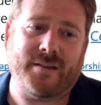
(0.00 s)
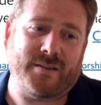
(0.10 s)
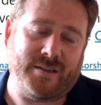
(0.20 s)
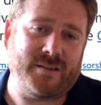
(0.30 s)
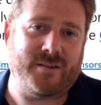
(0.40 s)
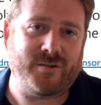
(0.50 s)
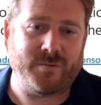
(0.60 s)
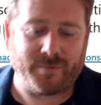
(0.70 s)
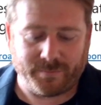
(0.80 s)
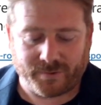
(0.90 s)
This is
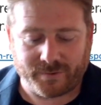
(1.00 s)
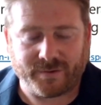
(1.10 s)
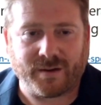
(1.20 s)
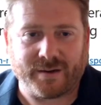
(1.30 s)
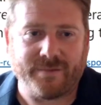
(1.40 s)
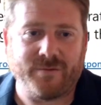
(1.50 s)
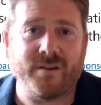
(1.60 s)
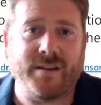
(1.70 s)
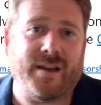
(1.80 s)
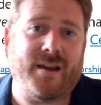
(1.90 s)
super important. Like if you
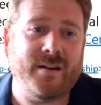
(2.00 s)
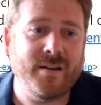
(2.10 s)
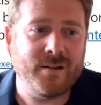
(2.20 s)
can get